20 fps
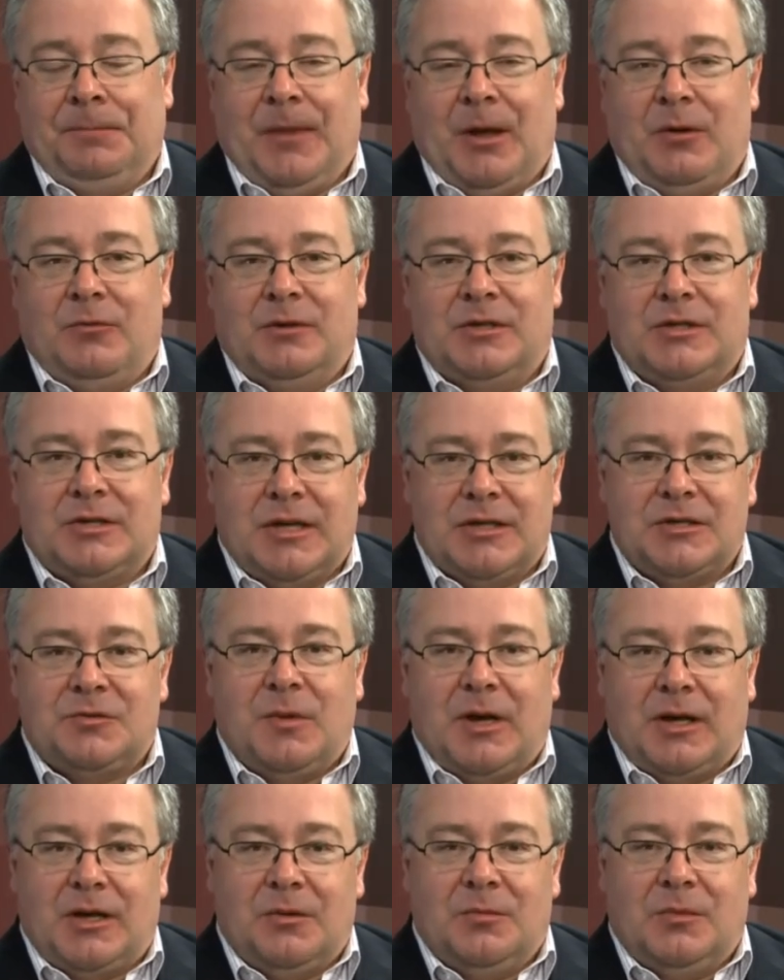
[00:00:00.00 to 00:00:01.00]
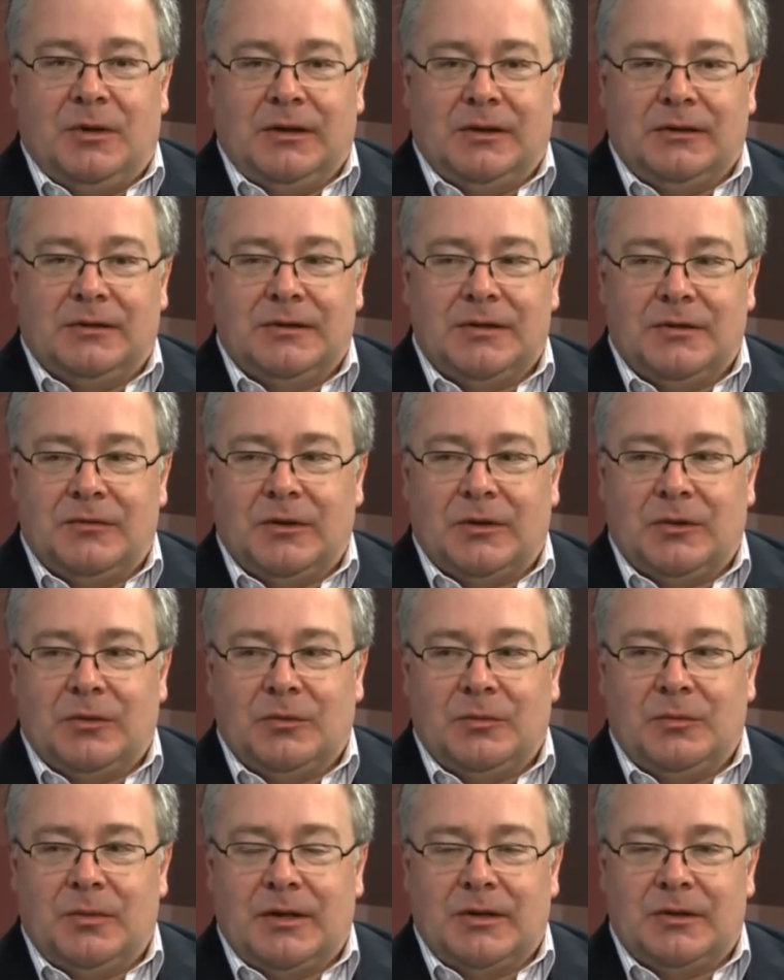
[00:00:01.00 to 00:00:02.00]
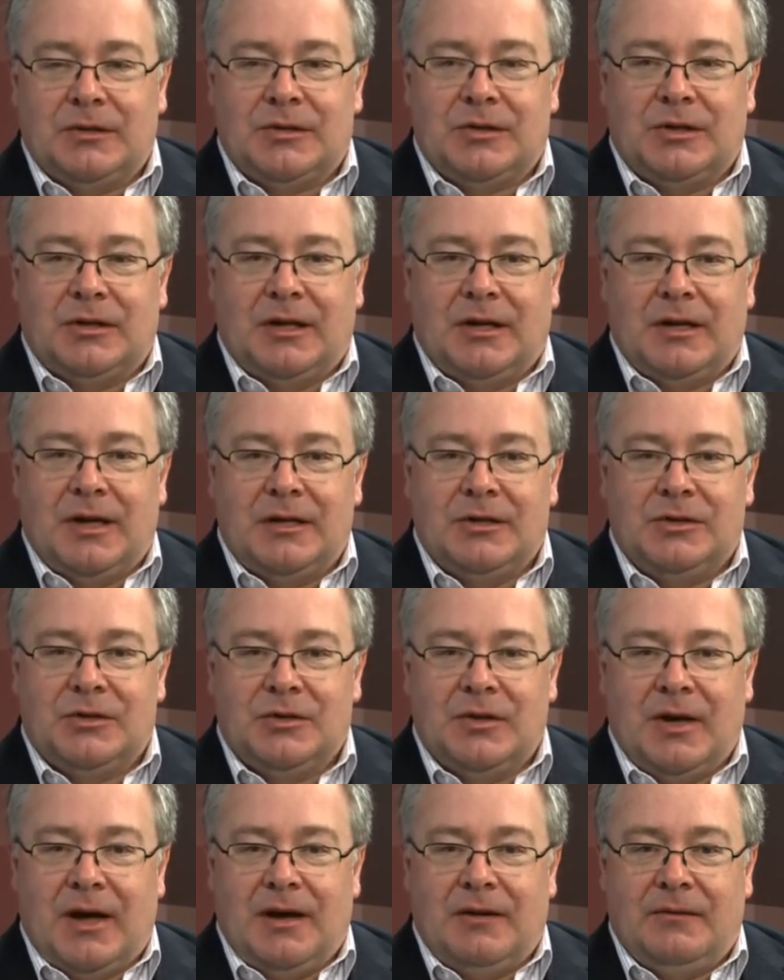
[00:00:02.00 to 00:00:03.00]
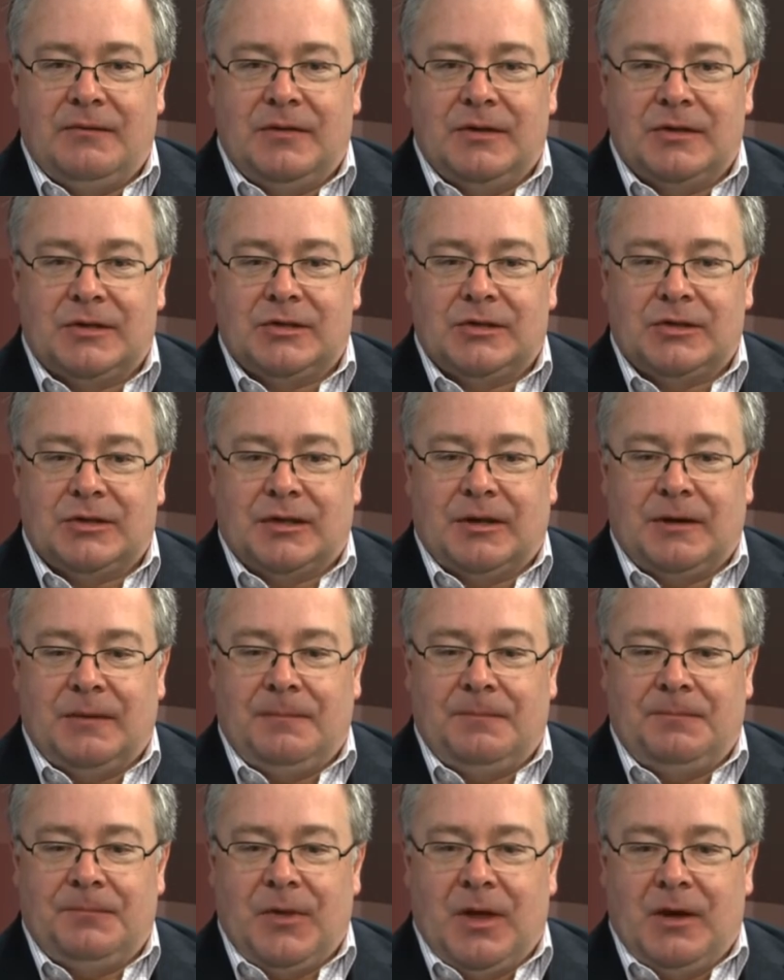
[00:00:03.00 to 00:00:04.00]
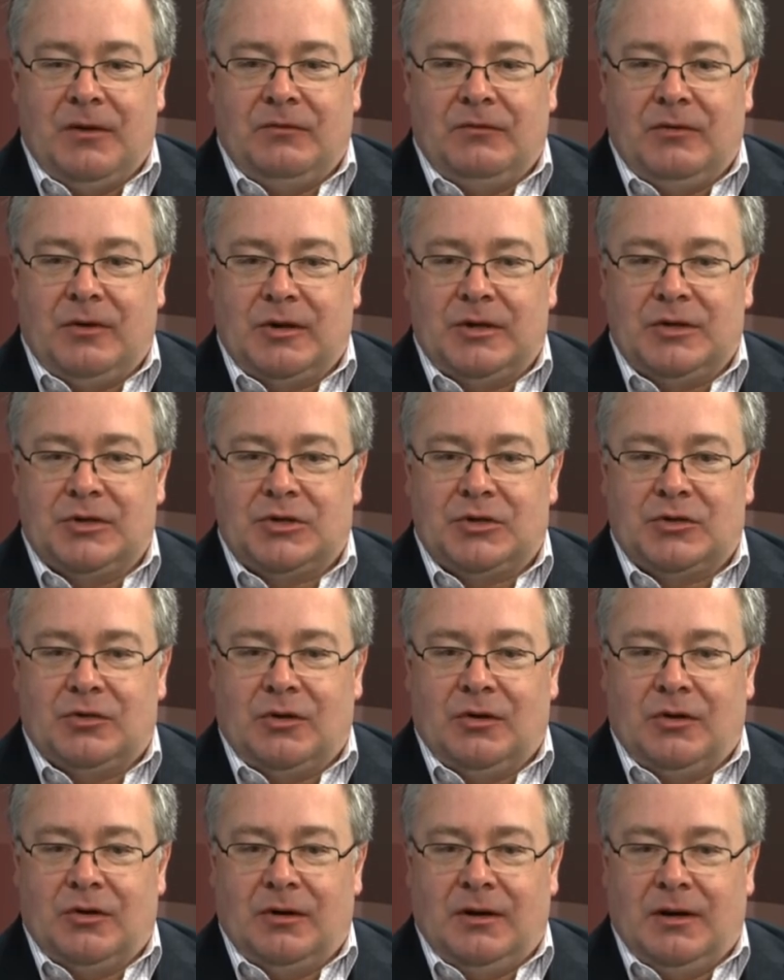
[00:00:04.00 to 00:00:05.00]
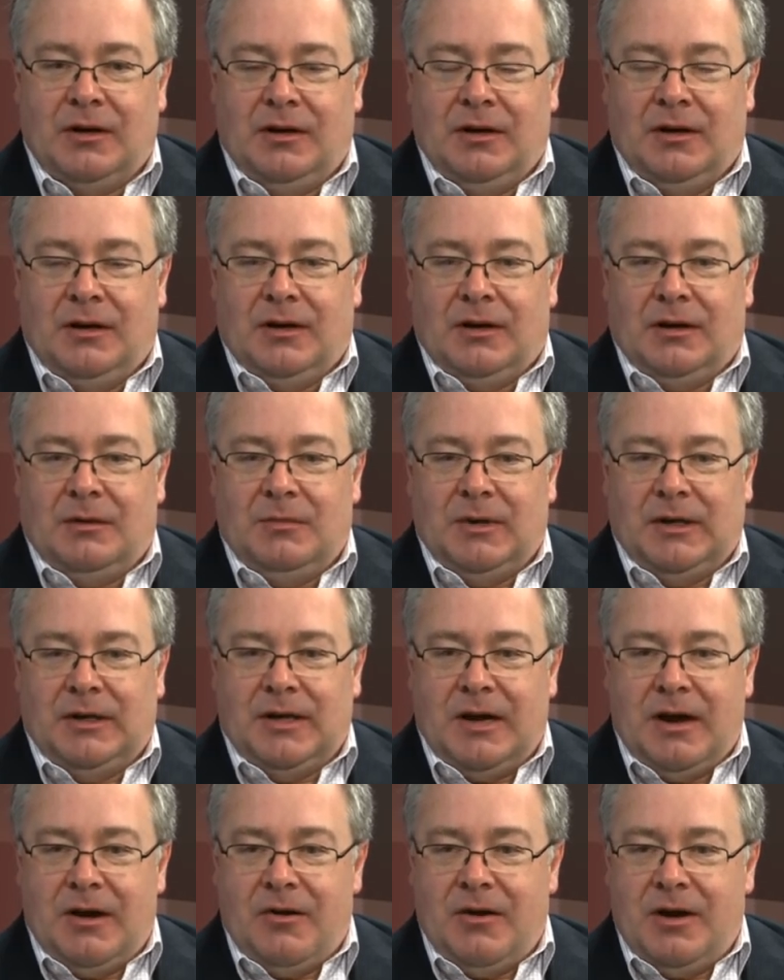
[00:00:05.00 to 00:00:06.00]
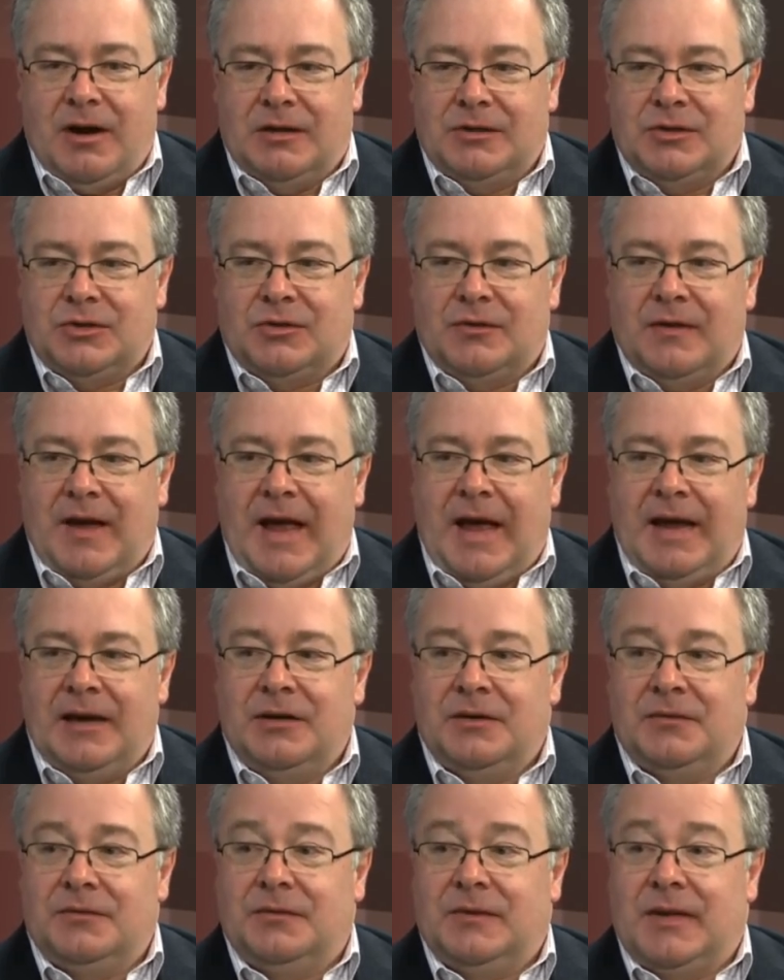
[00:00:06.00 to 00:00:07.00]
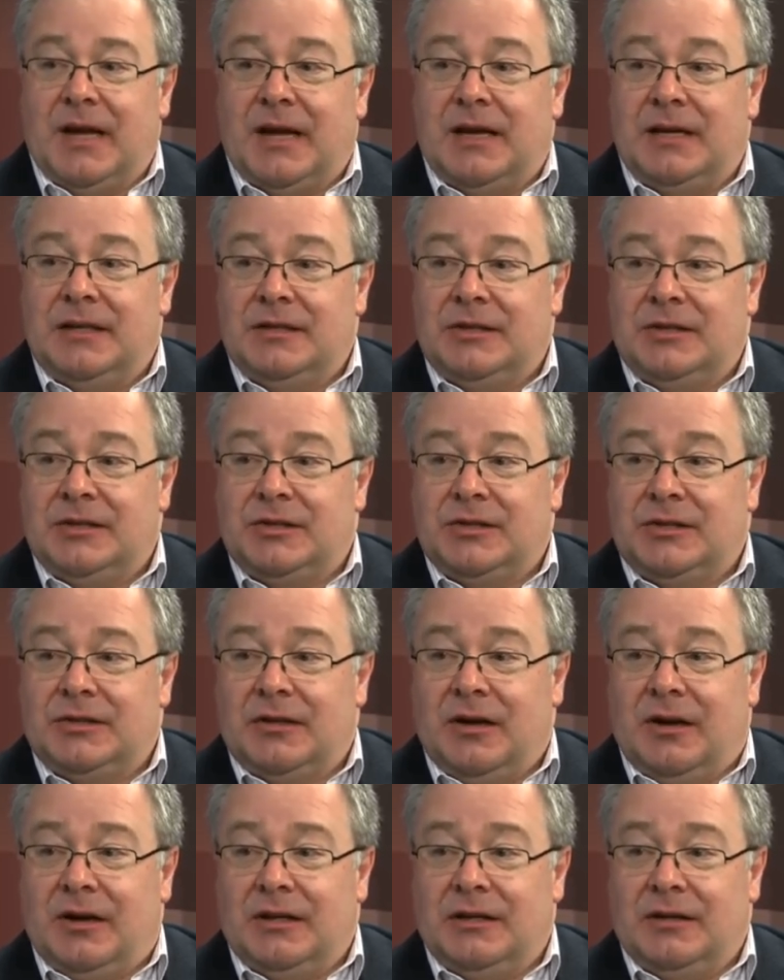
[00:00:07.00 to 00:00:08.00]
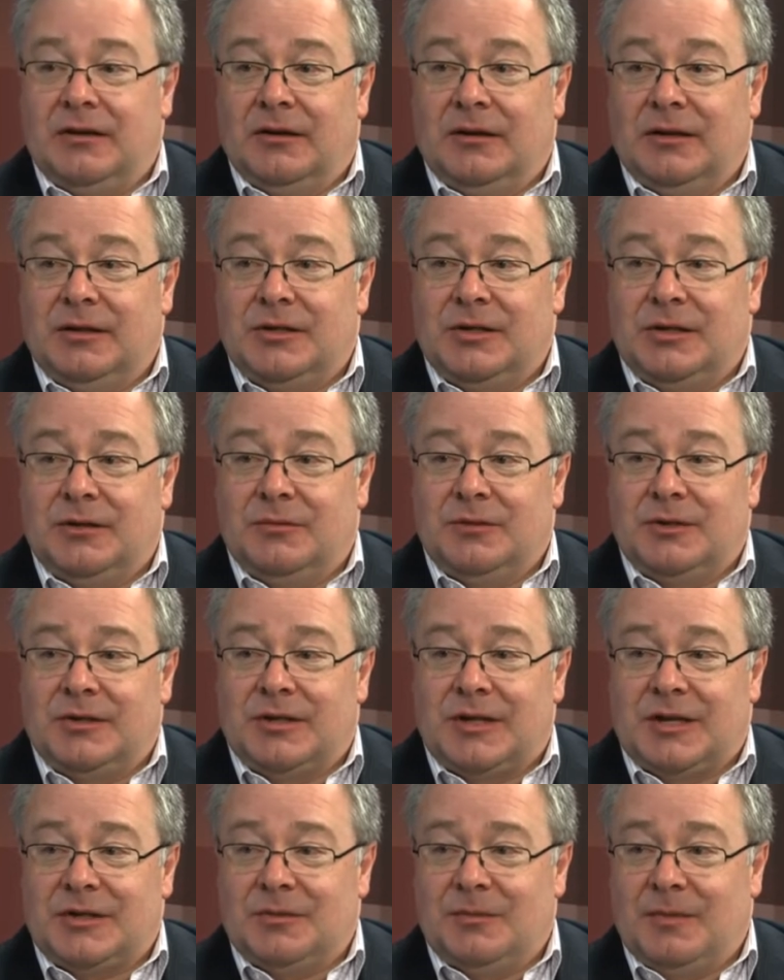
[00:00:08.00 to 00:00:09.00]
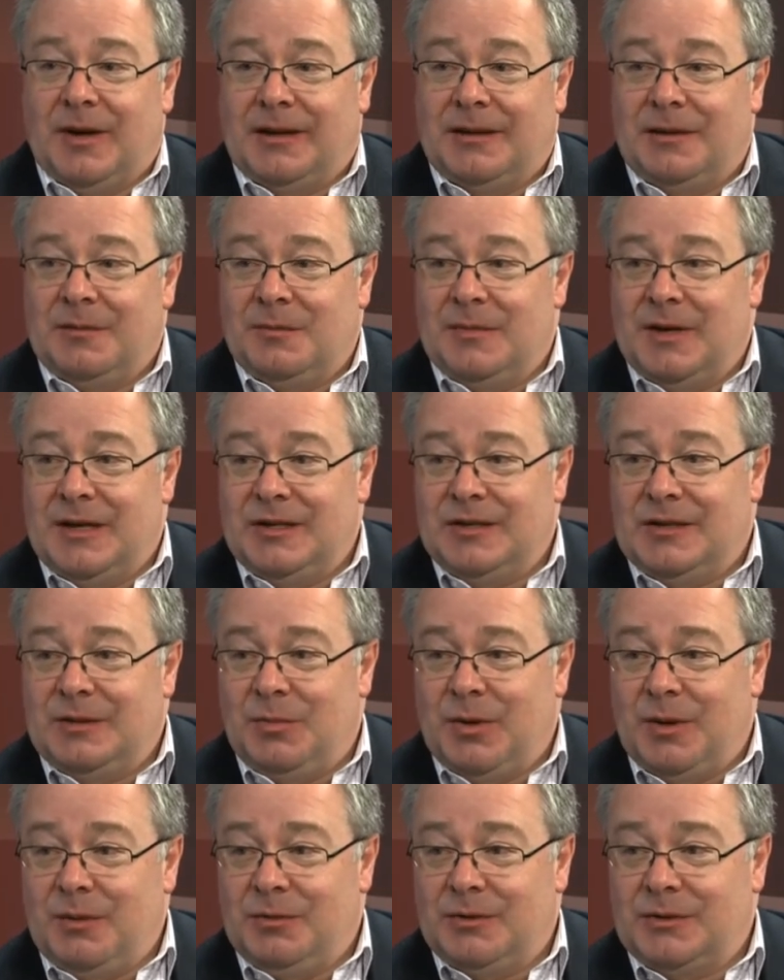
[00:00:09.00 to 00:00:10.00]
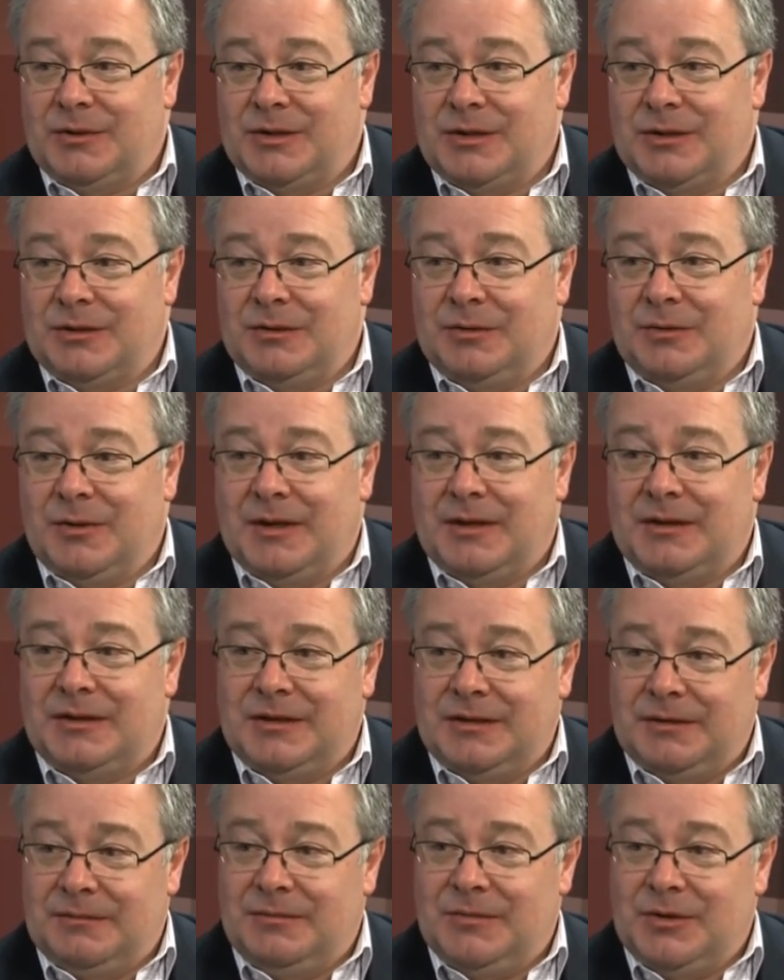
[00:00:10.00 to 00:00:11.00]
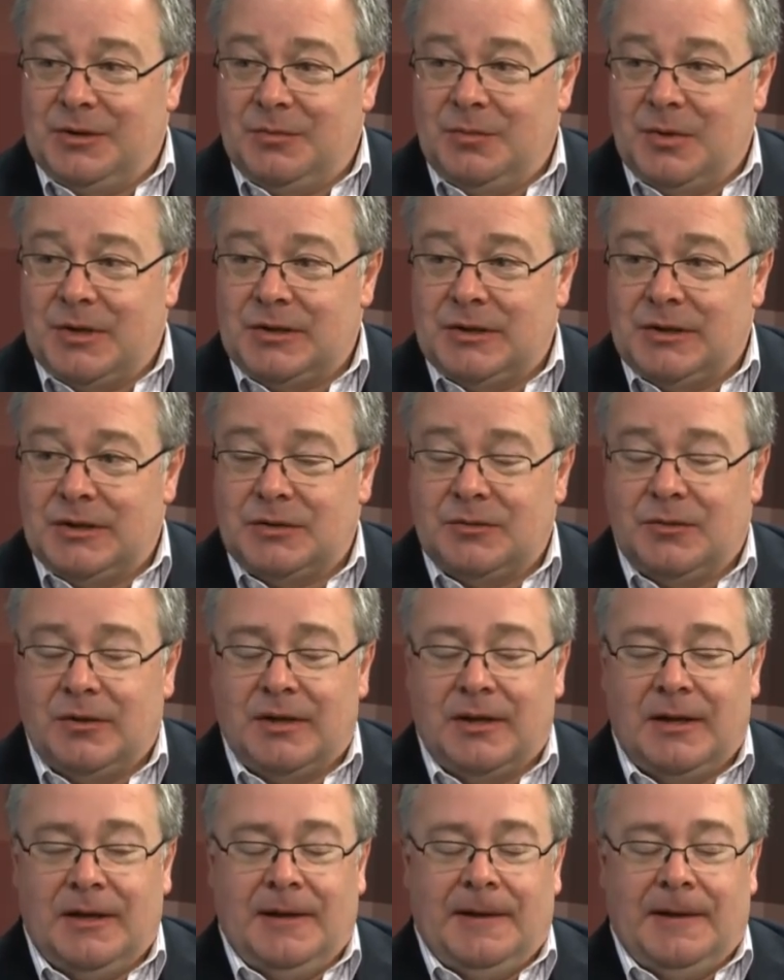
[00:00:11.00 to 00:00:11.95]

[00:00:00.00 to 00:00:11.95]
which does make them a little difficult because, they do have this very strong millenarian sort of end of days ideology, which doesn't make them easy people to do business with.